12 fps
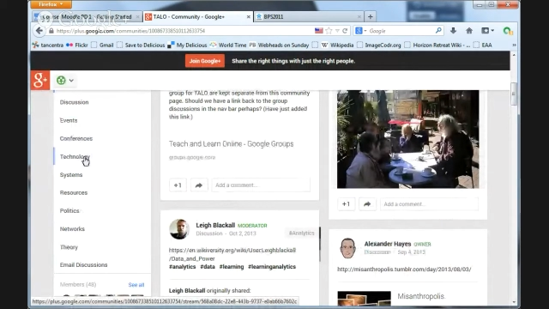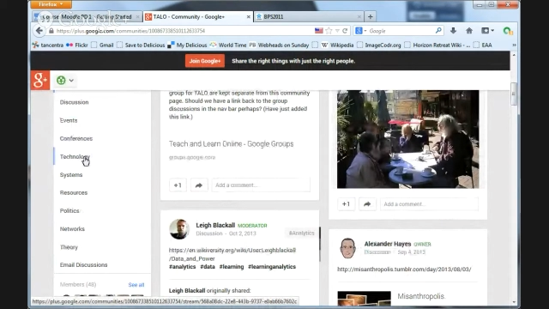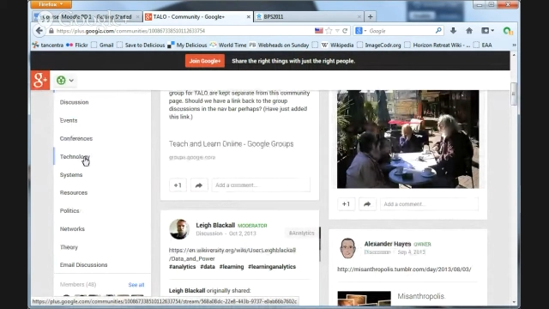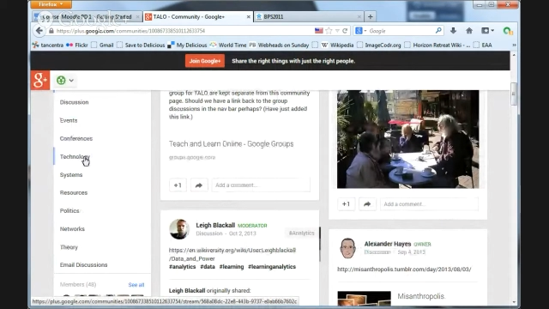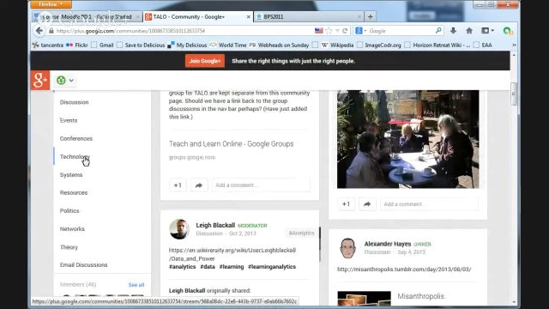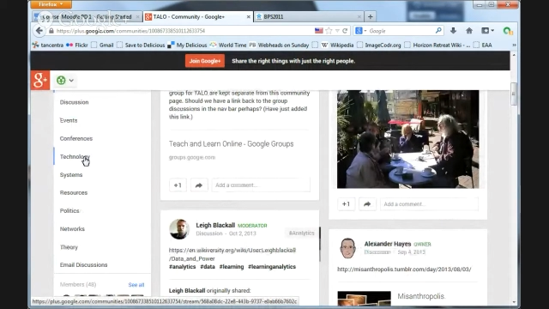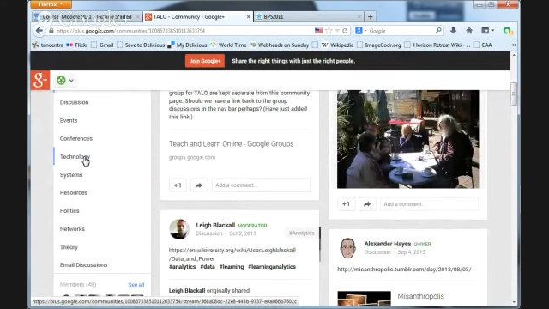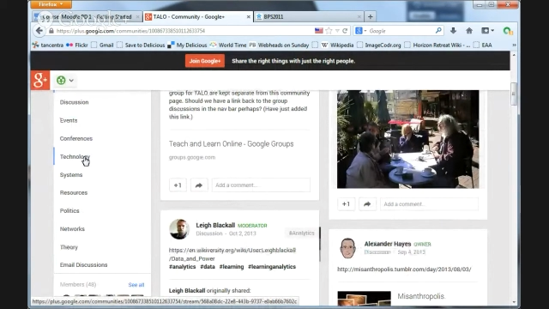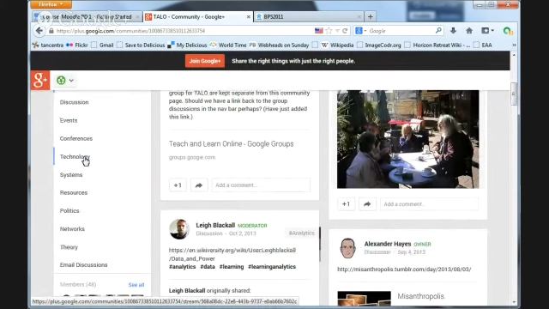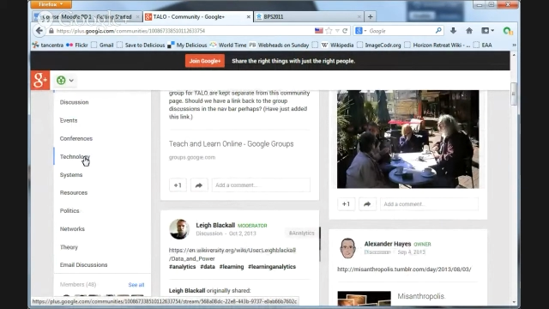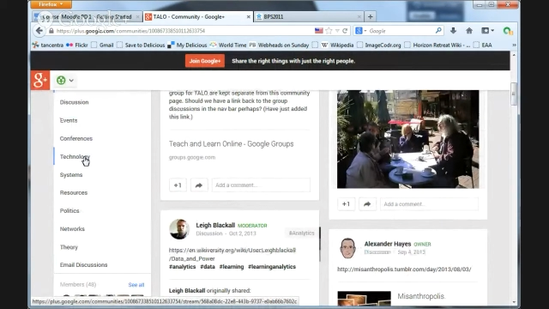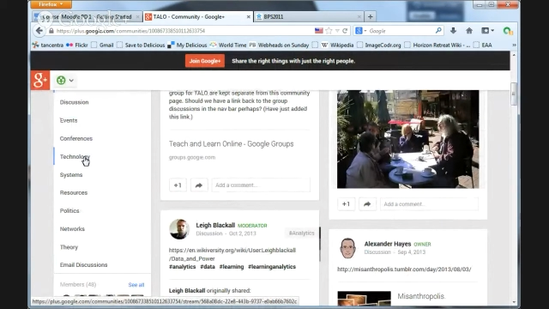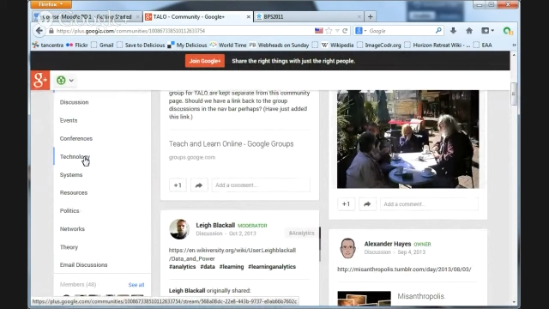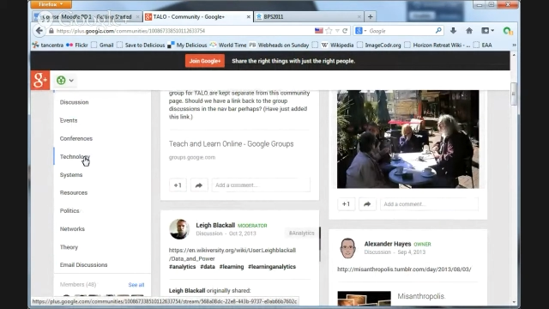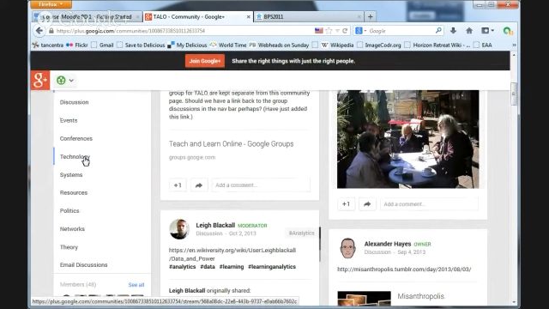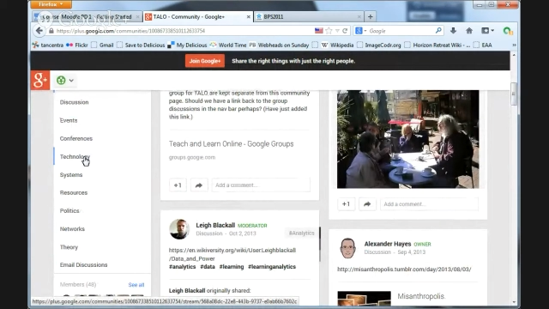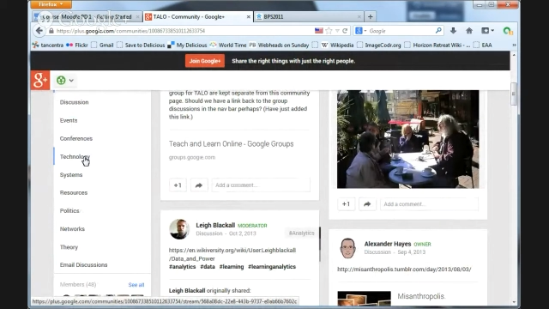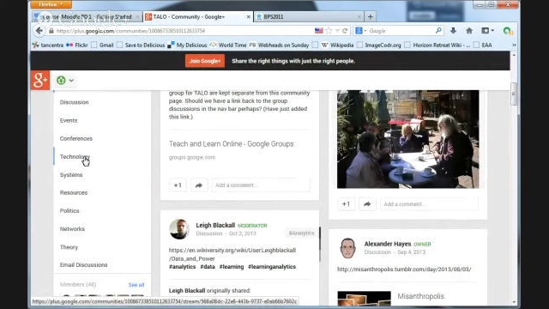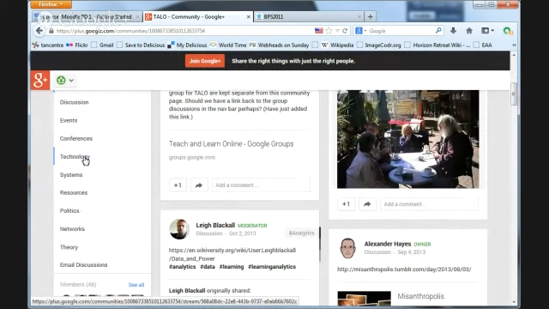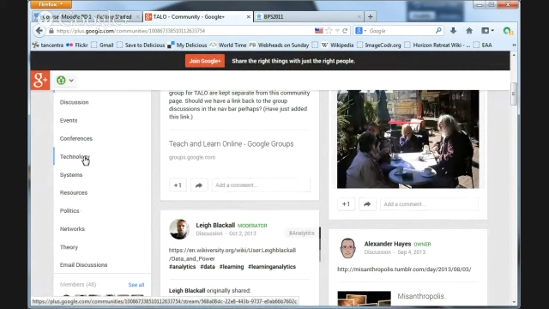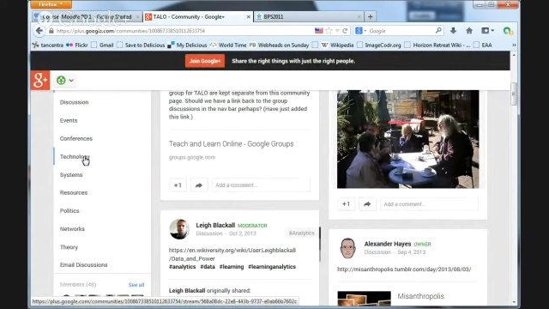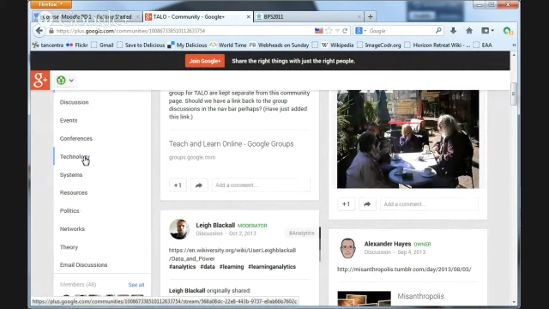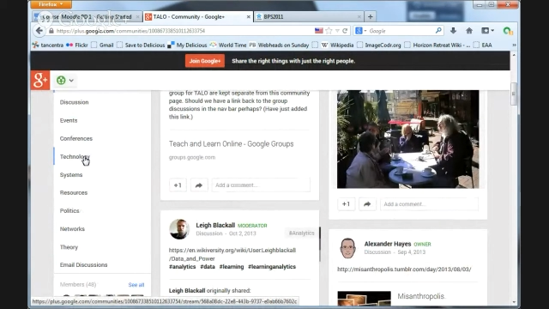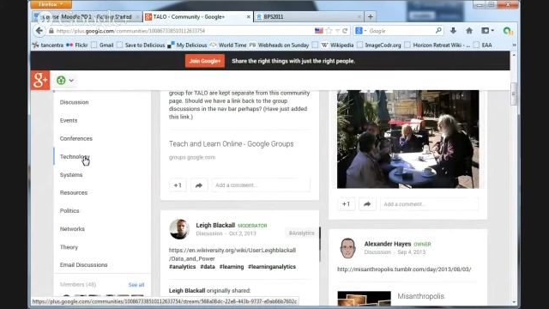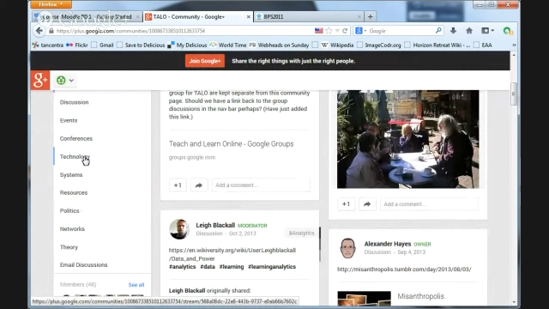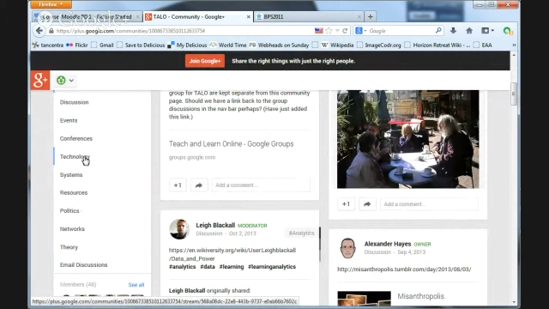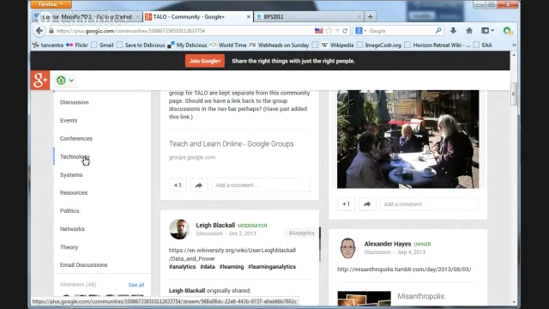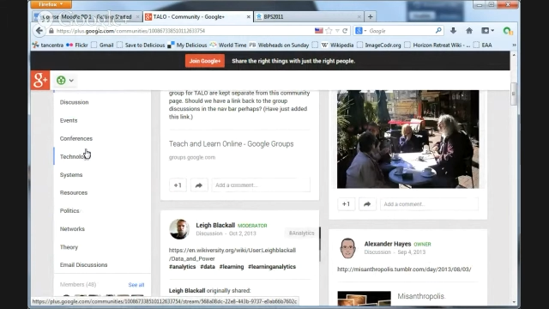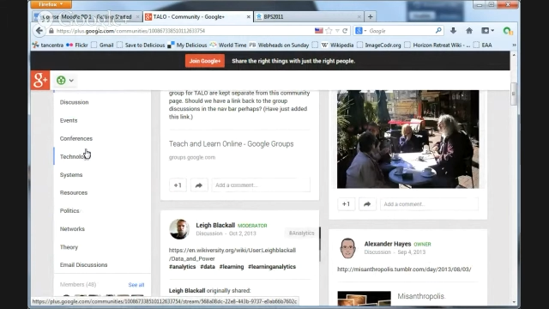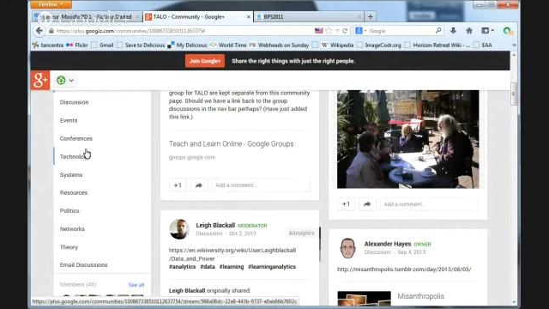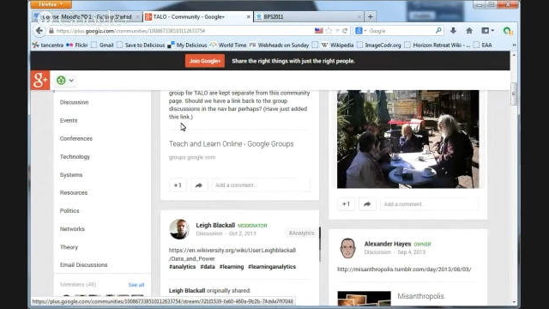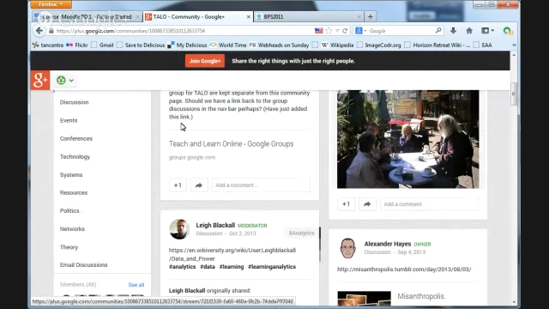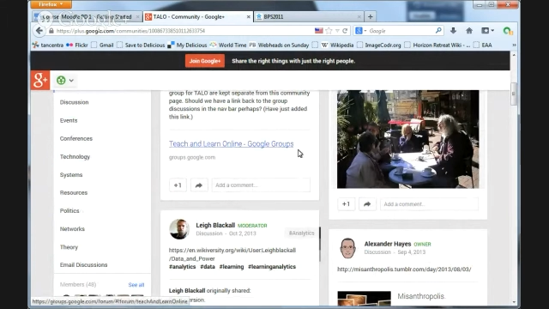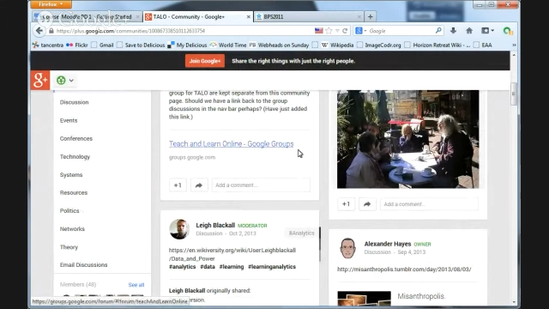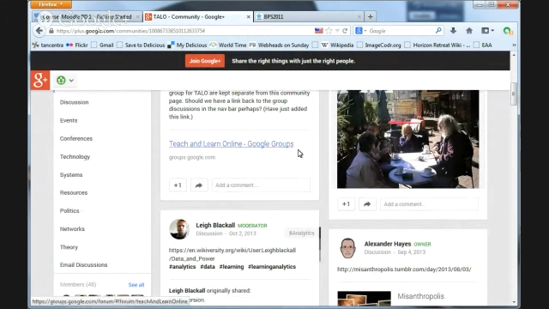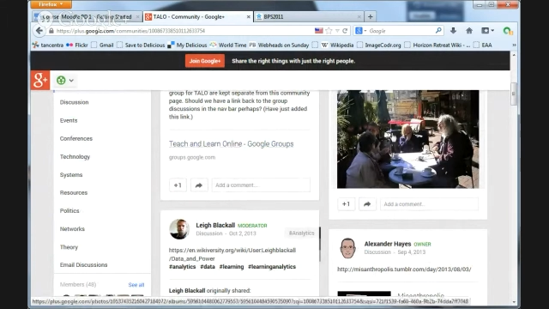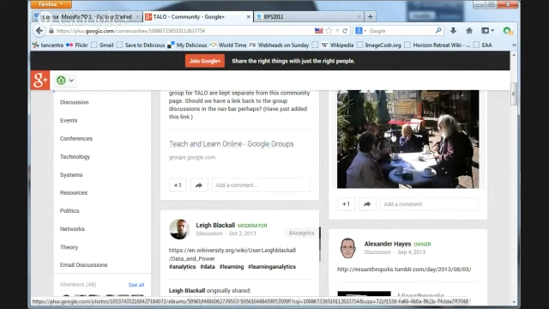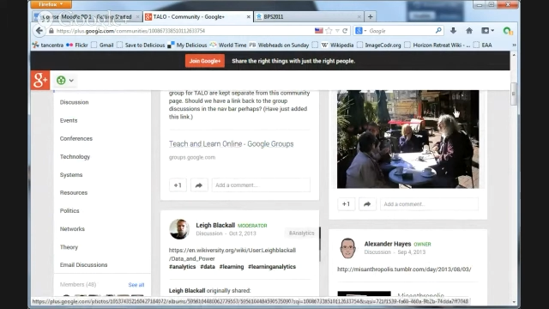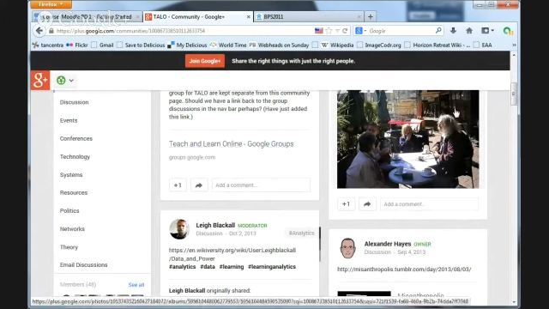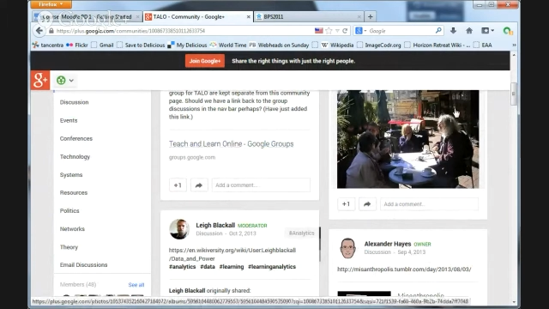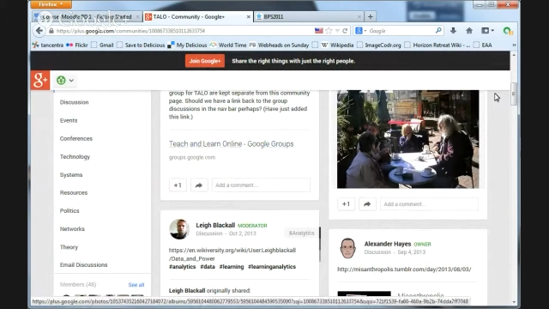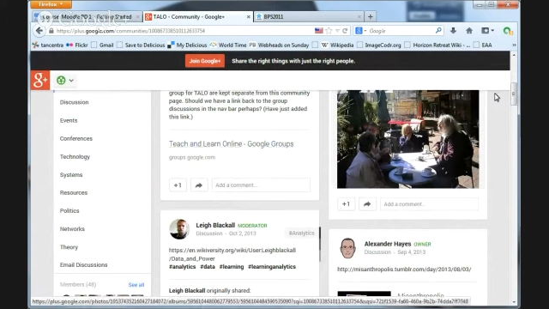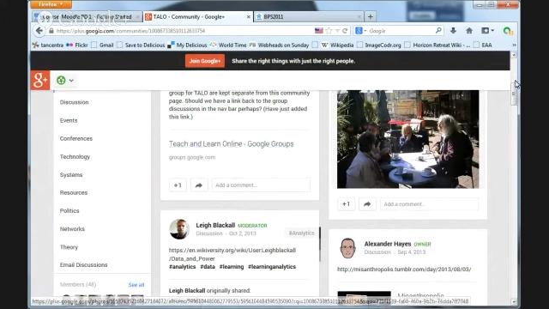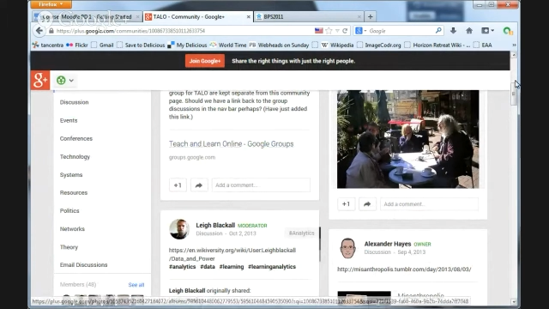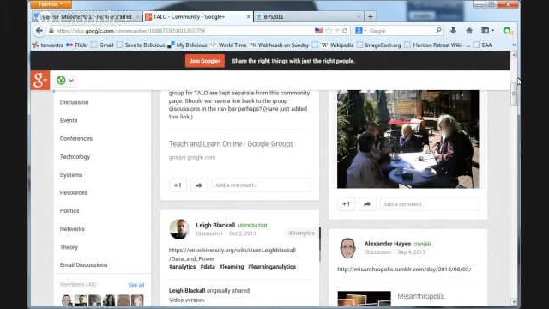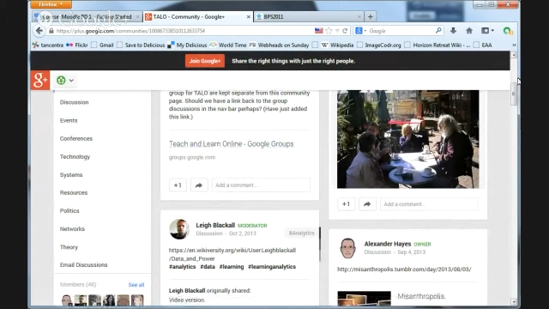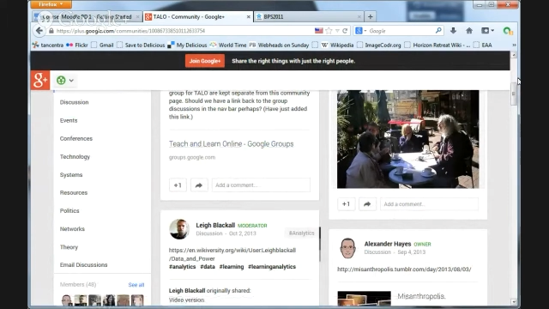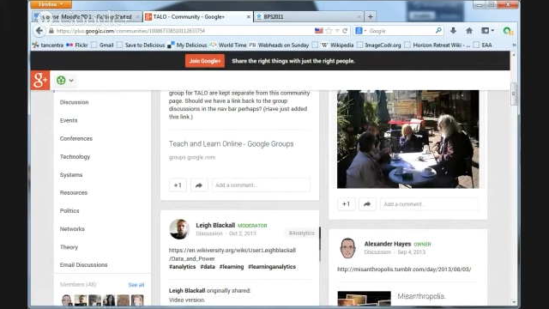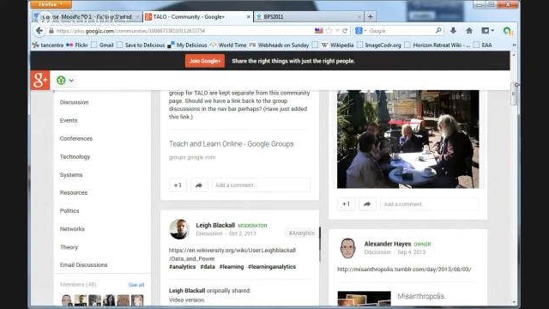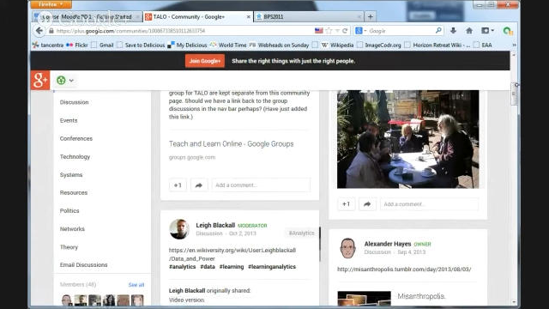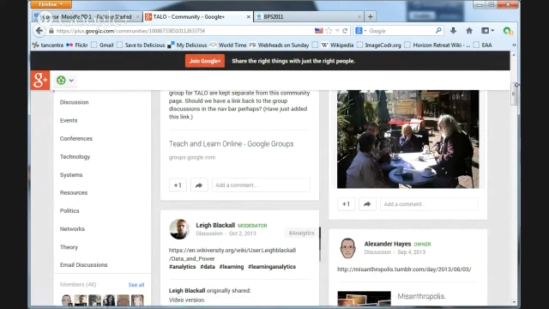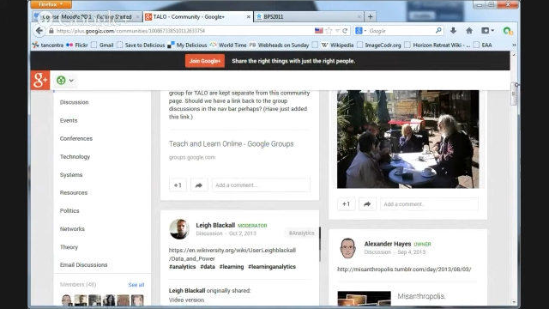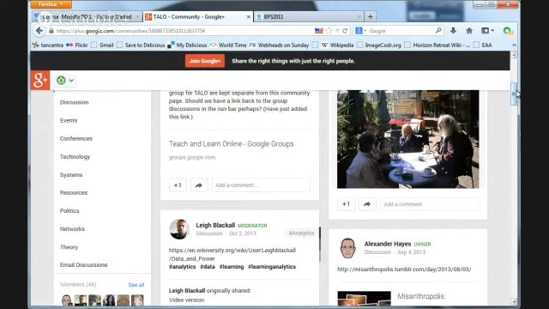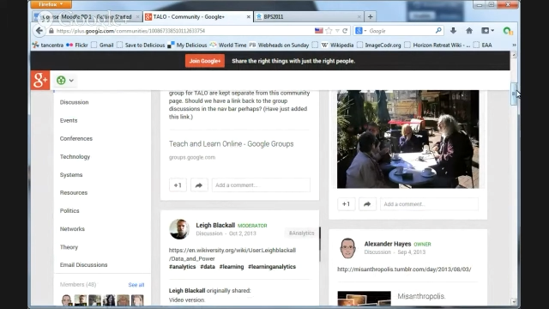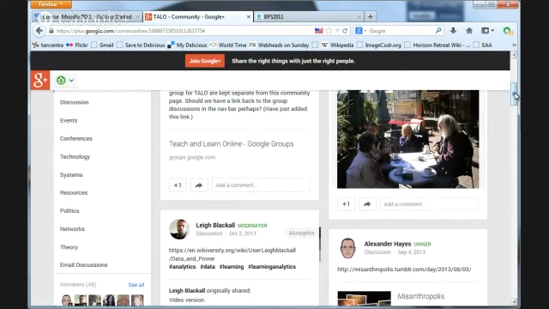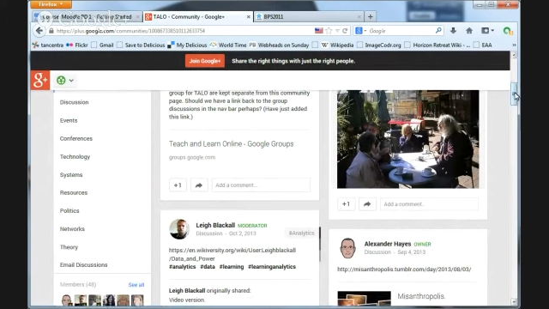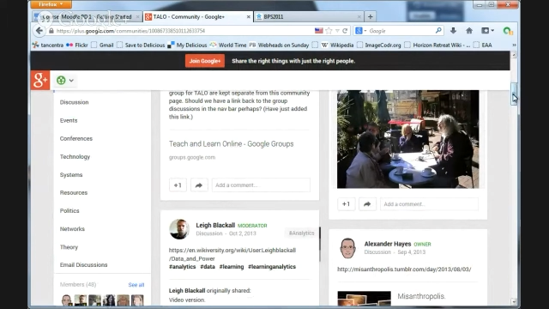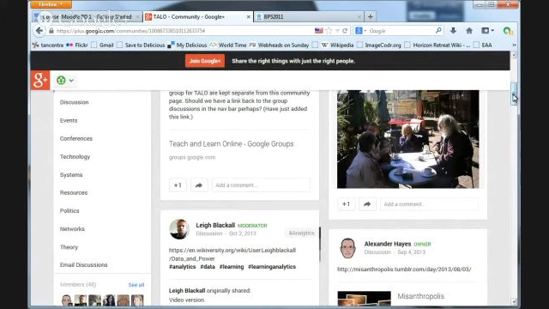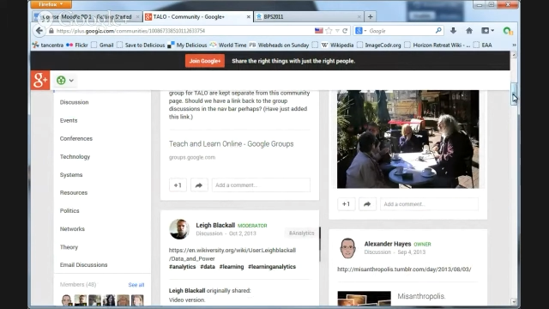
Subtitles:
[unreadable: no face in view]